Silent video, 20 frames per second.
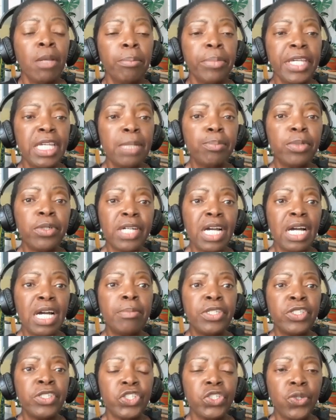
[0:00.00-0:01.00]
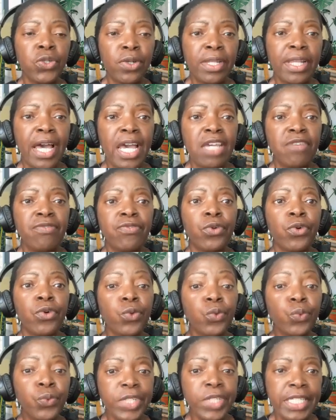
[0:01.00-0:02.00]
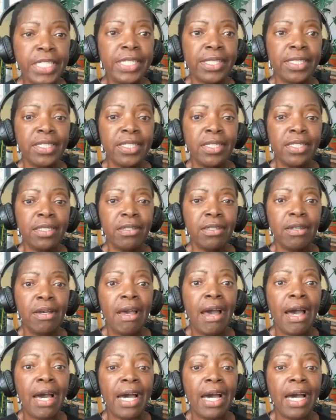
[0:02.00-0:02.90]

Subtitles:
people come into your life for a reason,